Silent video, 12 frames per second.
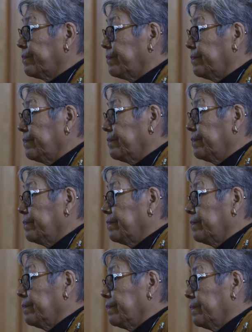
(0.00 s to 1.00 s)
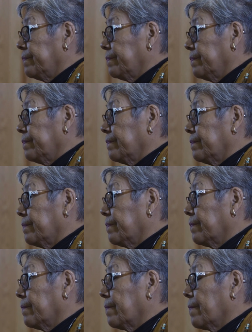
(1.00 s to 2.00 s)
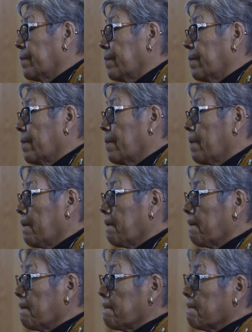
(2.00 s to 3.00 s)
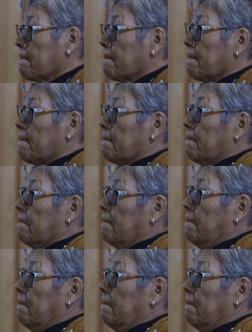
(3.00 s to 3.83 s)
Nobody speaks.